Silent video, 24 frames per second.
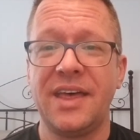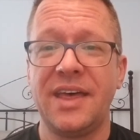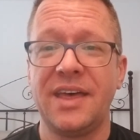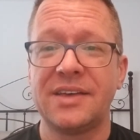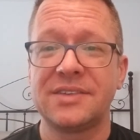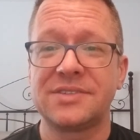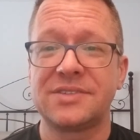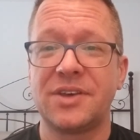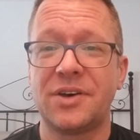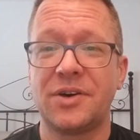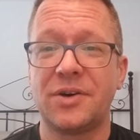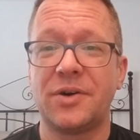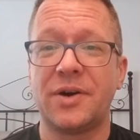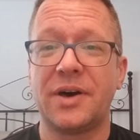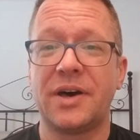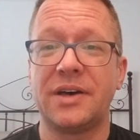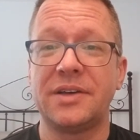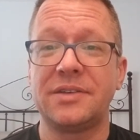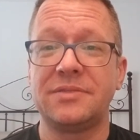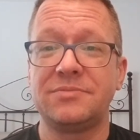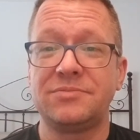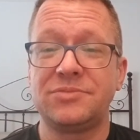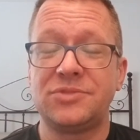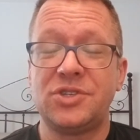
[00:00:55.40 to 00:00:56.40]
So
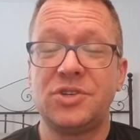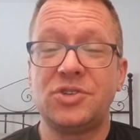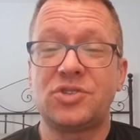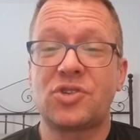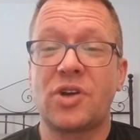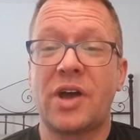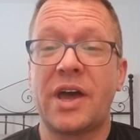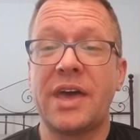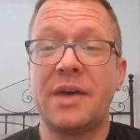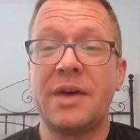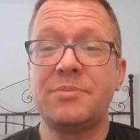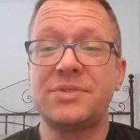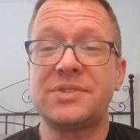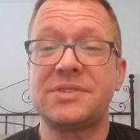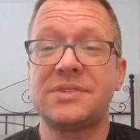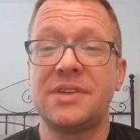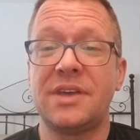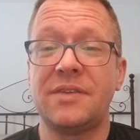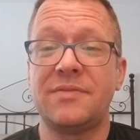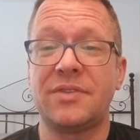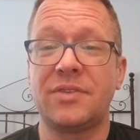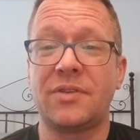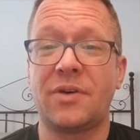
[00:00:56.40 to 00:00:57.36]
2 triumphs, even